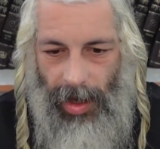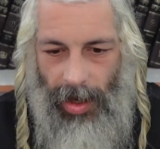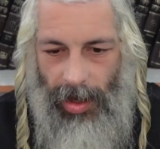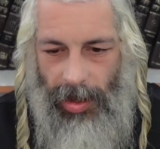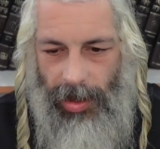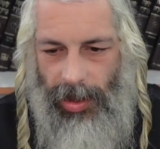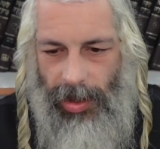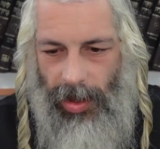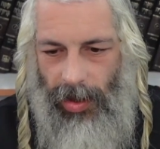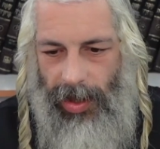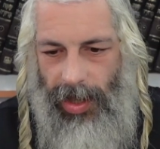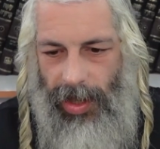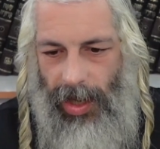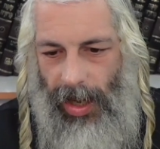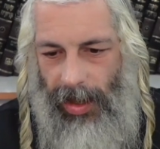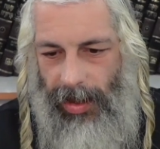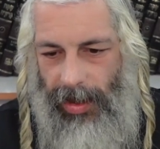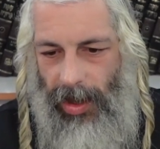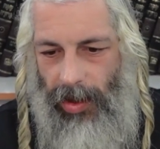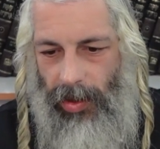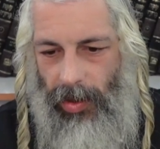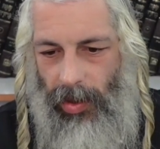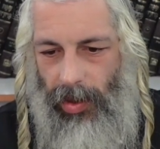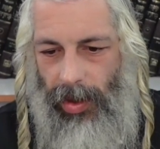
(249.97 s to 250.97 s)
So, Ki
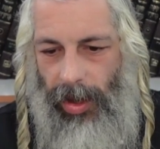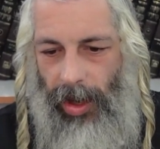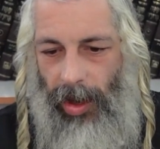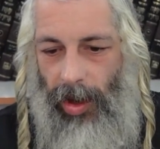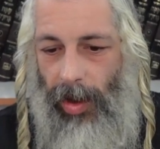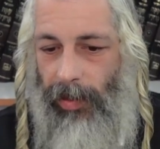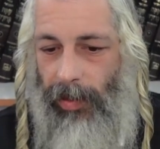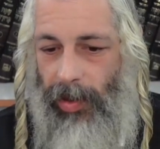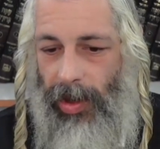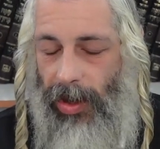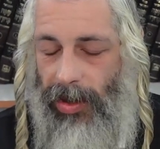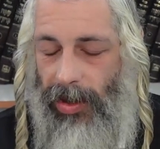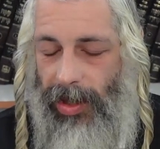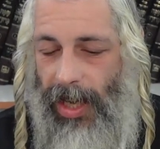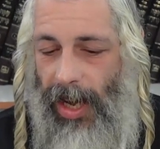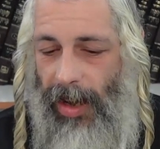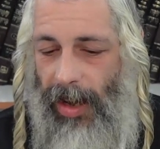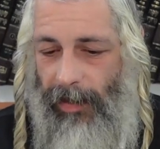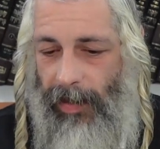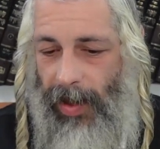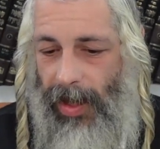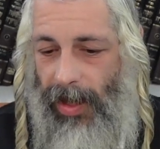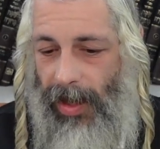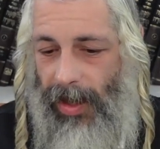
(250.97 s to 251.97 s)
Adon Hu L'cho
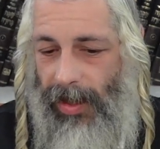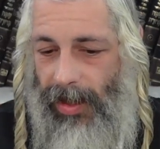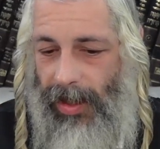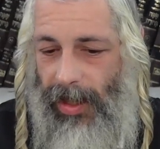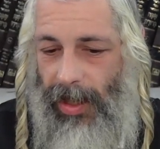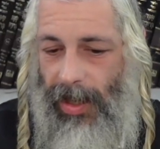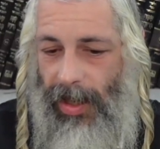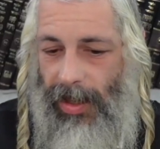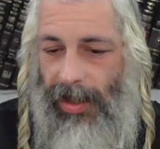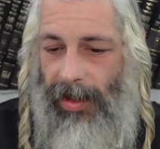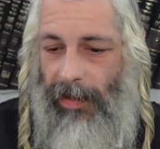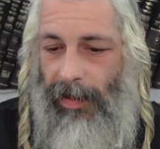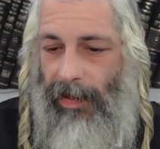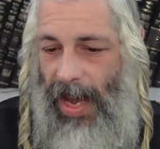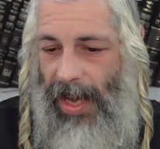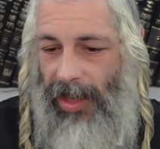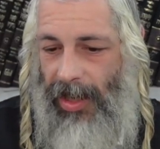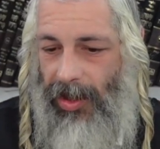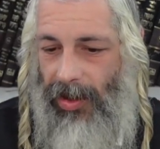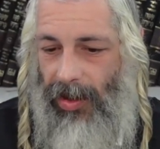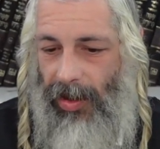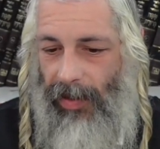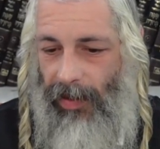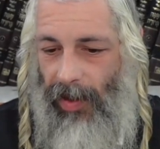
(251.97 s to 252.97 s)
Briotav, because He is the
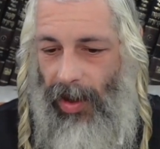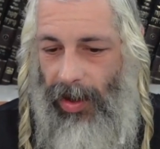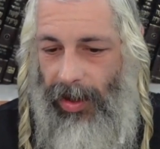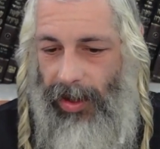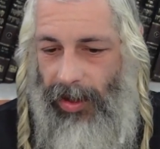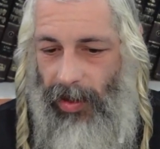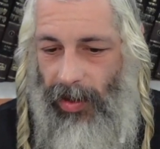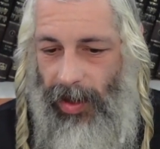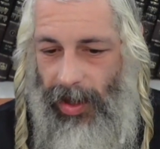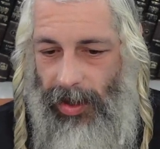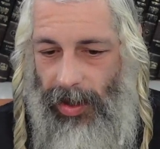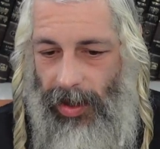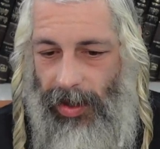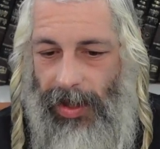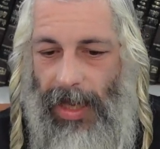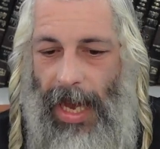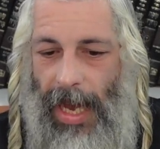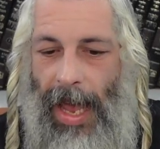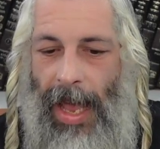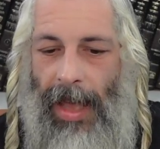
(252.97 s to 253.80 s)
master of all His creatures.